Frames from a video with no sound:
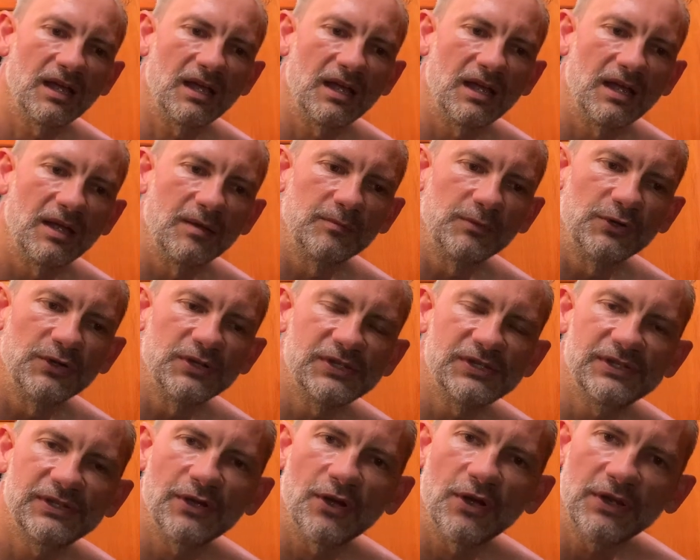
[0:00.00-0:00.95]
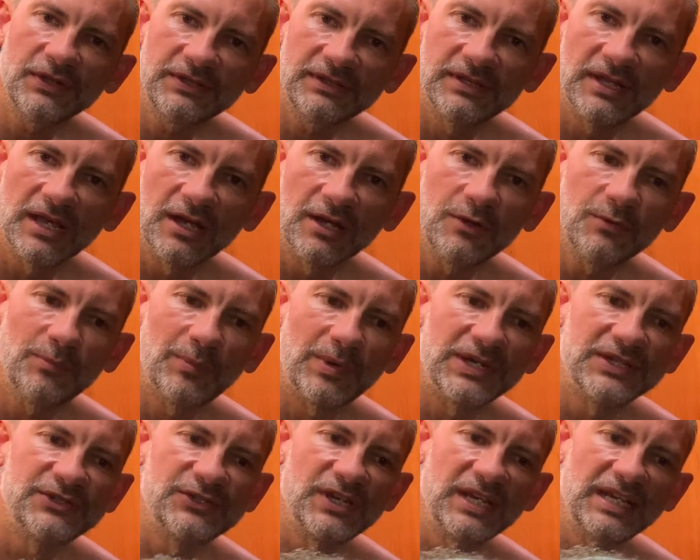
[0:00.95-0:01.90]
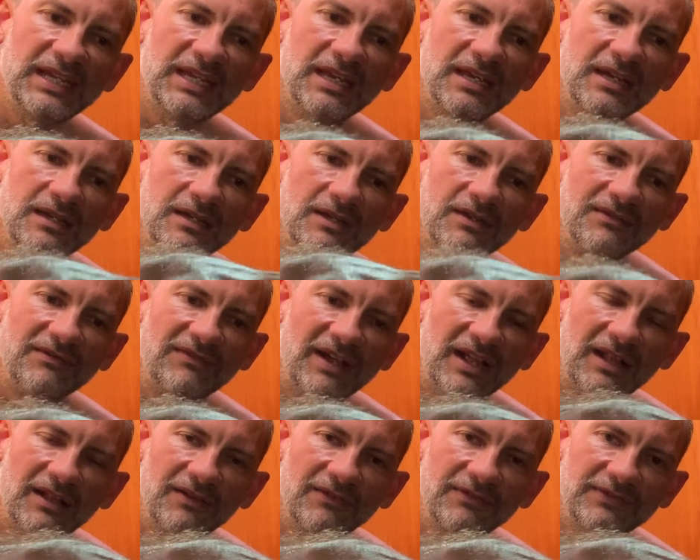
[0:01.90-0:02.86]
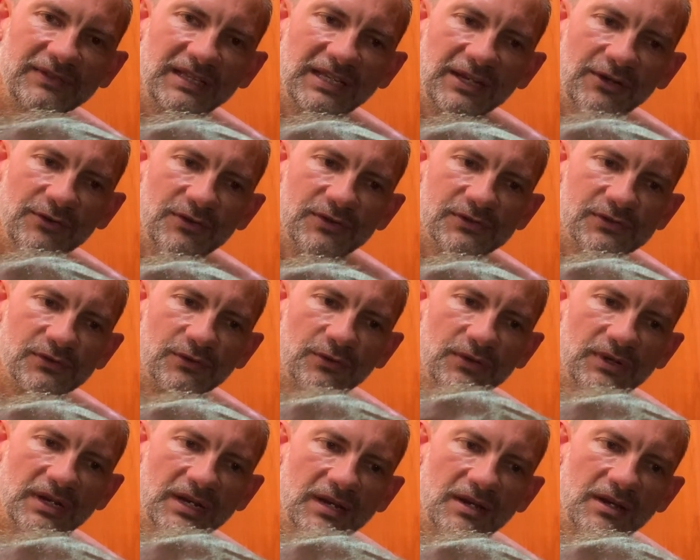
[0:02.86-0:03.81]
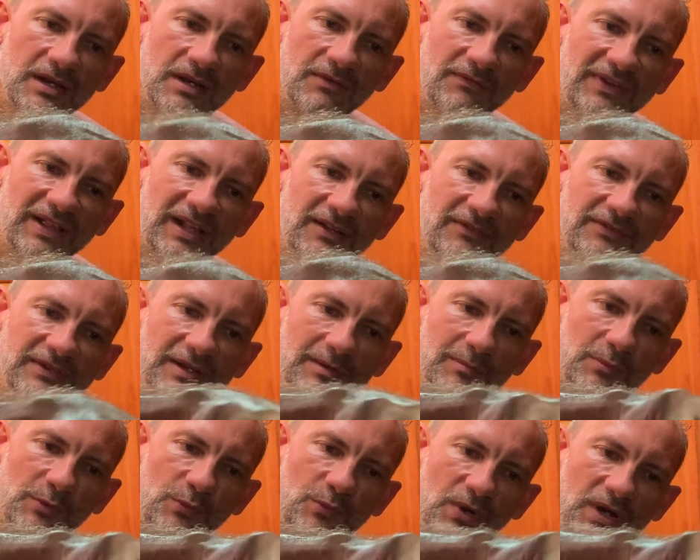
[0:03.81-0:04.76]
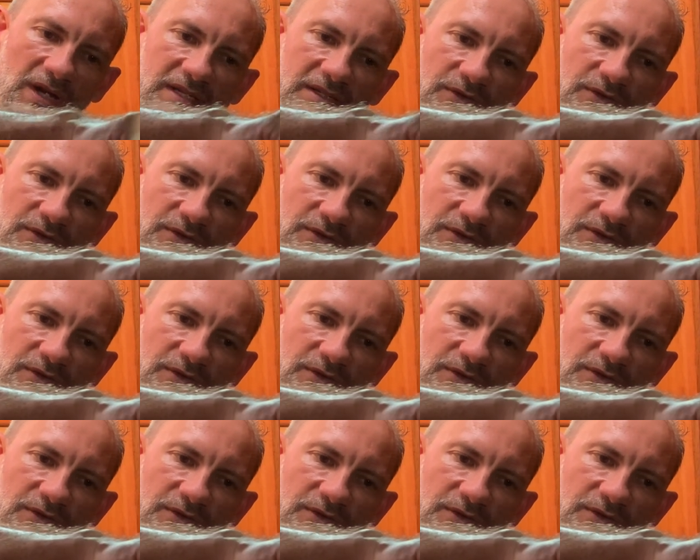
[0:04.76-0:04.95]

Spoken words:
I'm going to start now by checking valve clearance on valve number 1.